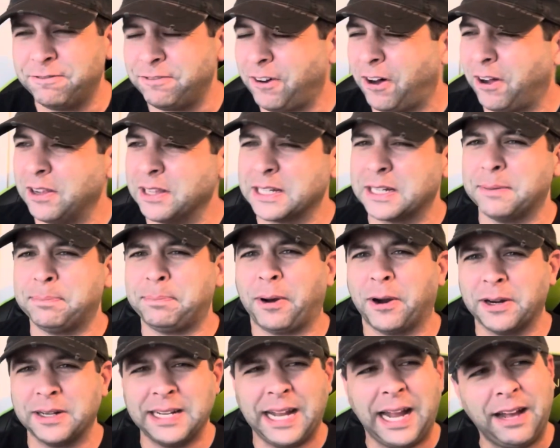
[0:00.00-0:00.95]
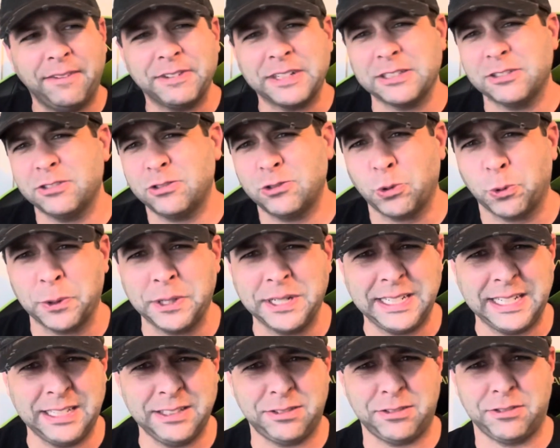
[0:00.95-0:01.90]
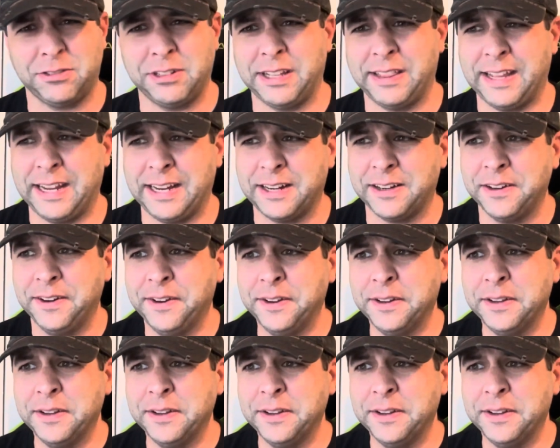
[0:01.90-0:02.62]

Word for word: falling apart and having a storied history there.